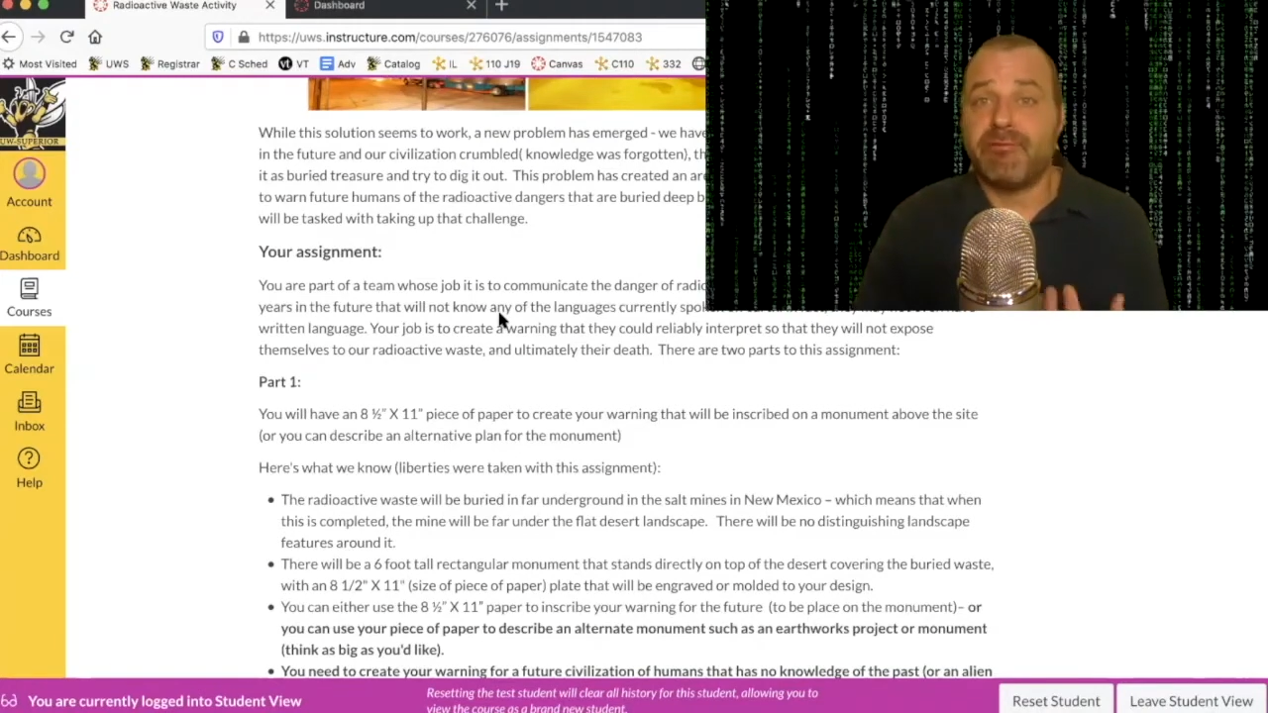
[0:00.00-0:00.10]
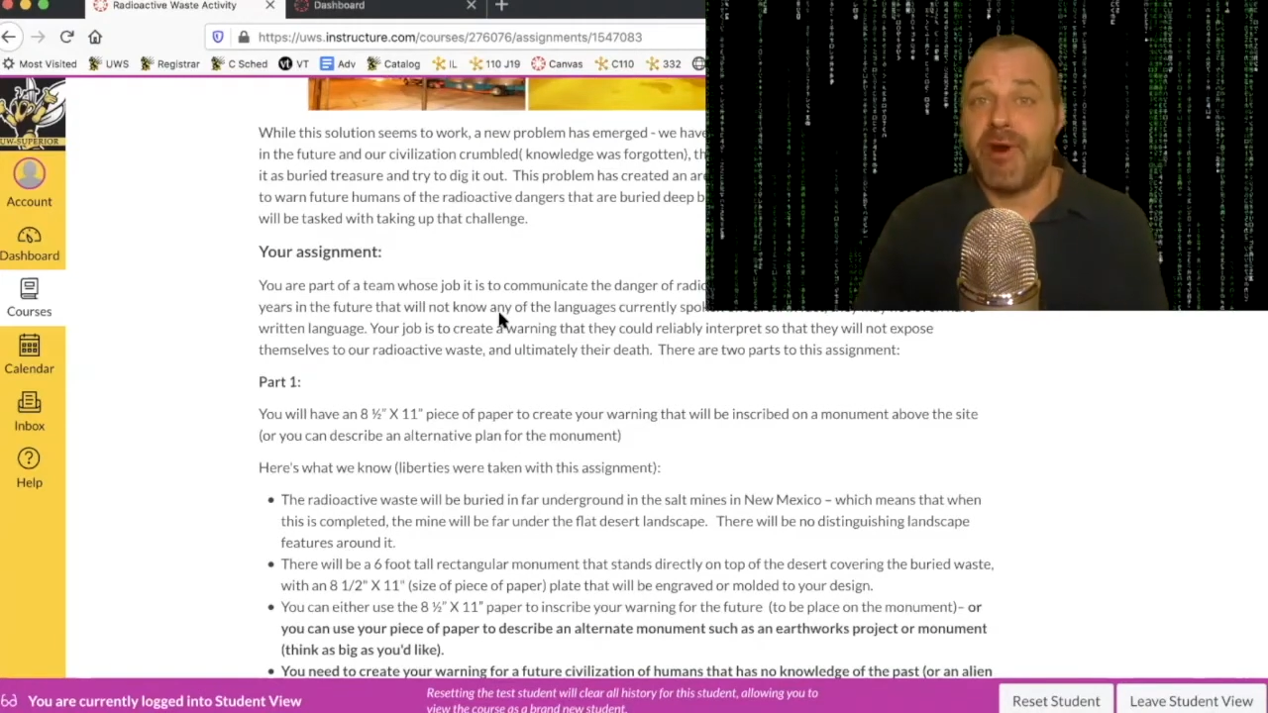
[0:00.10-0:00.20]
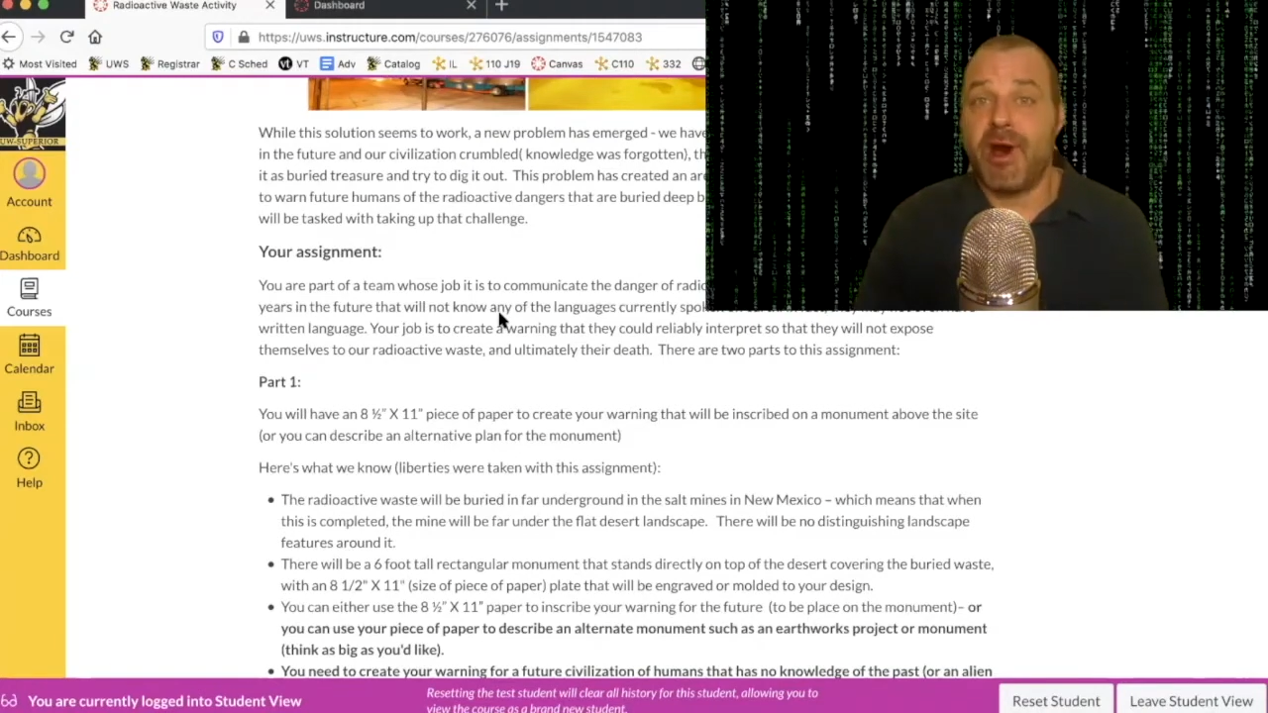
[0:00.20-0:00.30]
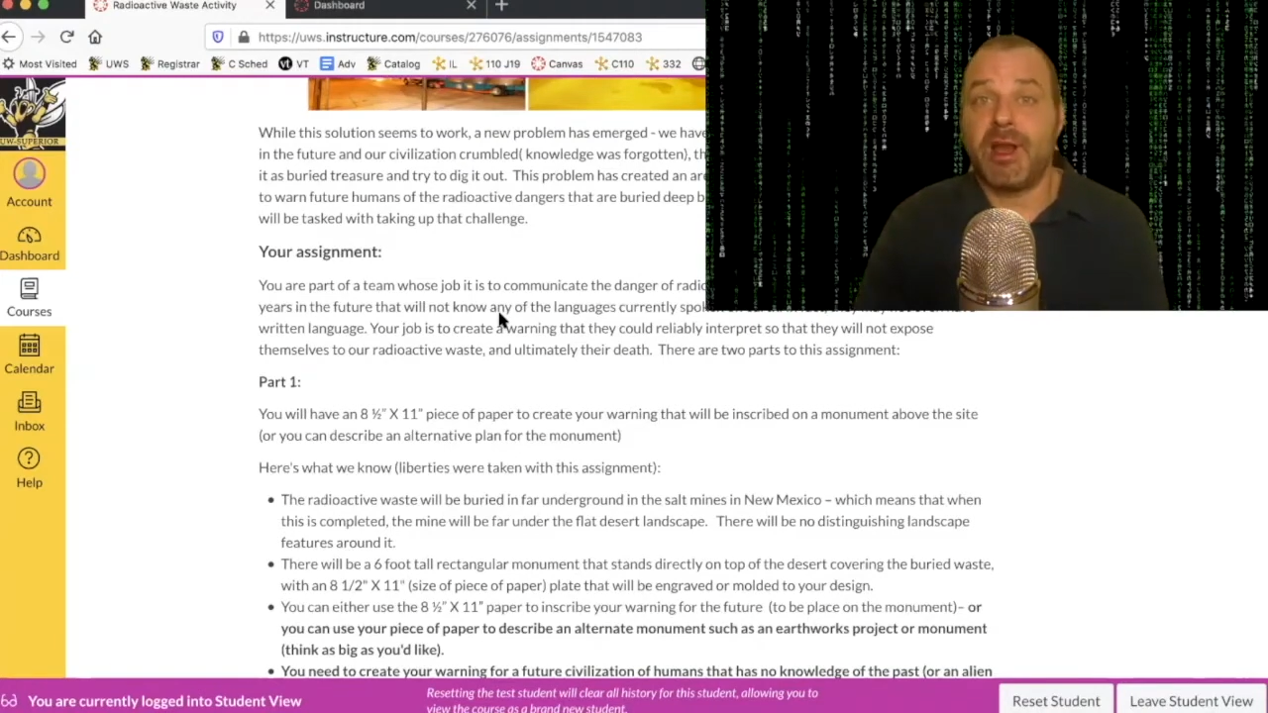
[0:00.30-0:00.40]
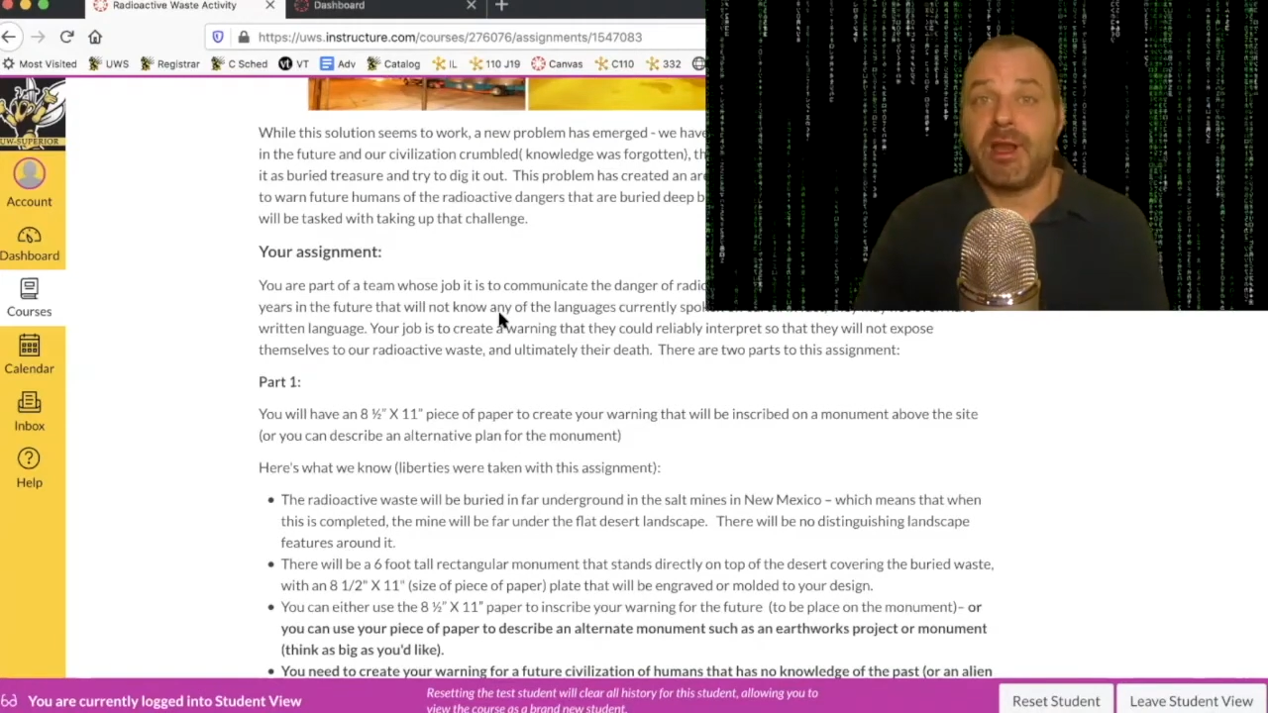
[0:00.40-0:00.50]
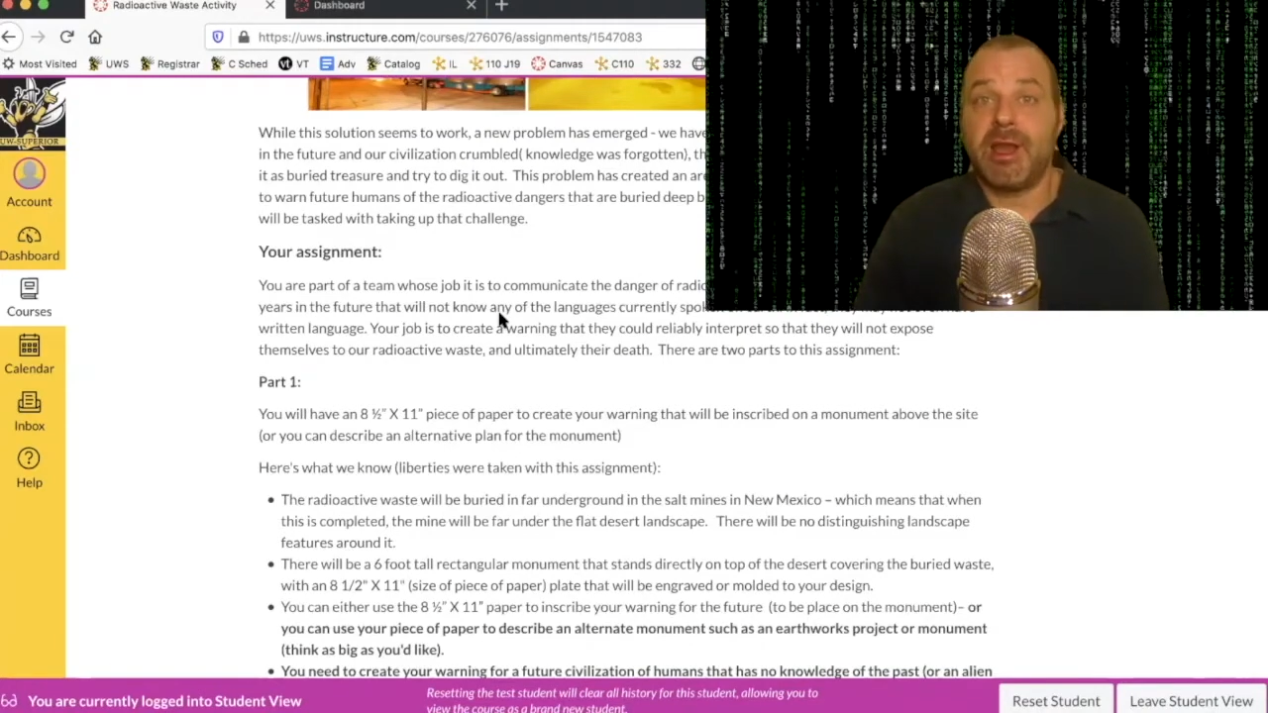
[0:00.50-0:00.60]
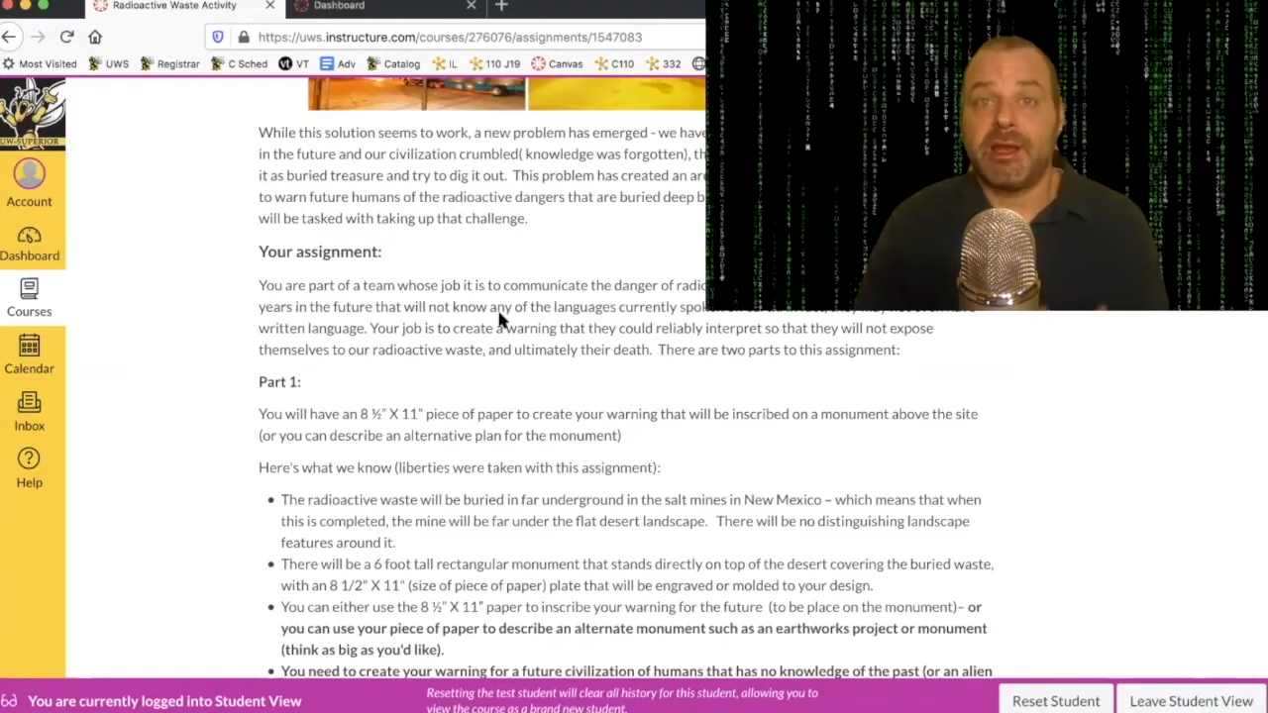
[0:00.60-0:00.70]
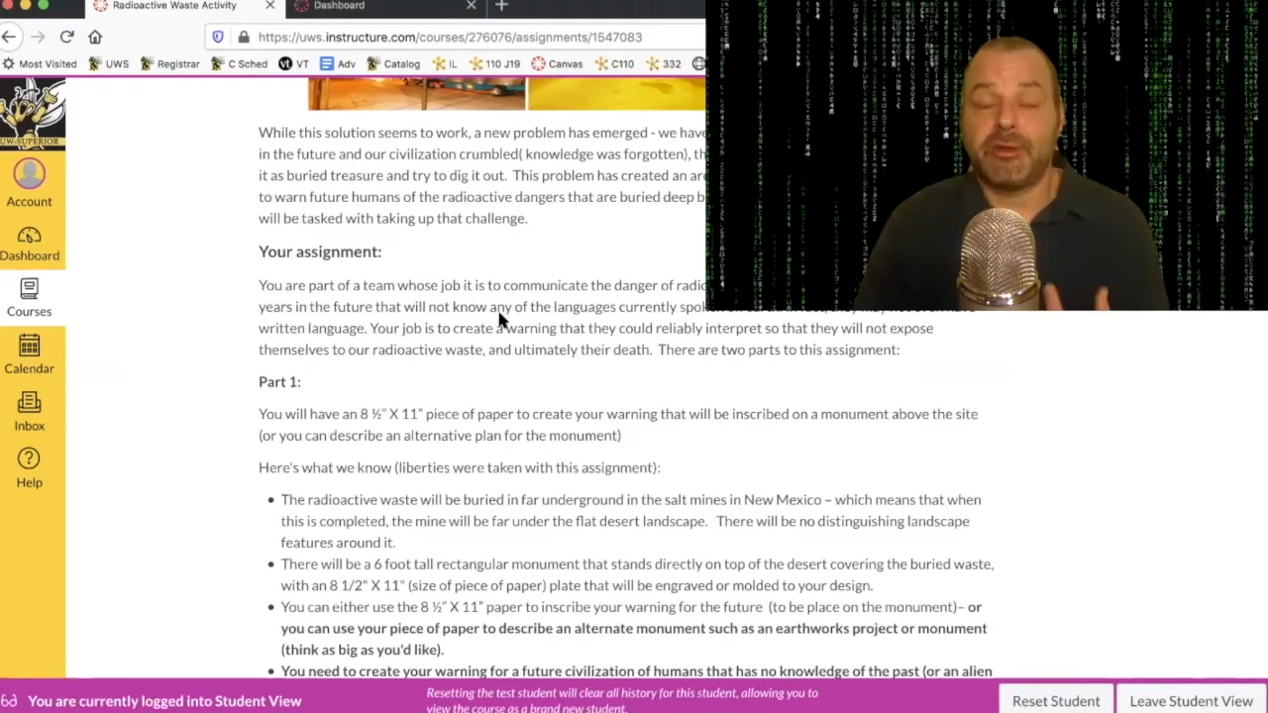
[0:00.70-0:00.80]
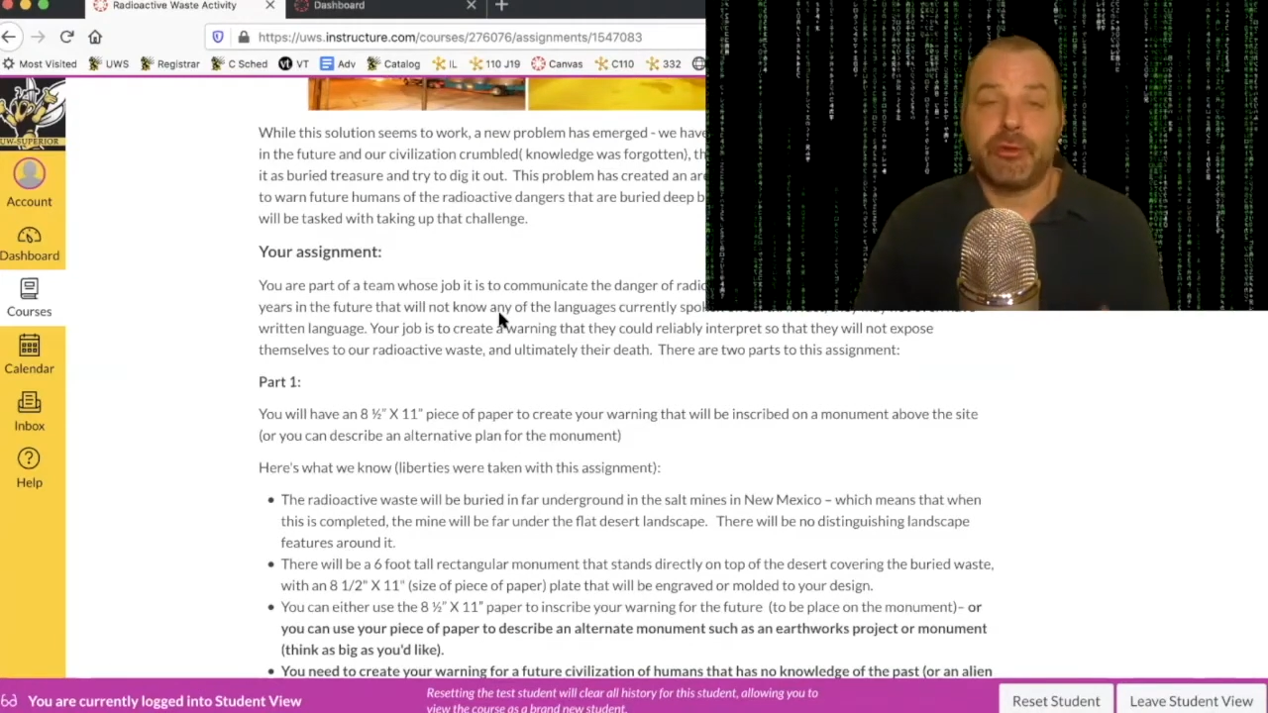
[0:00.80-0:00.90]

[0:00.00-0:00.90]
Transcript: fun and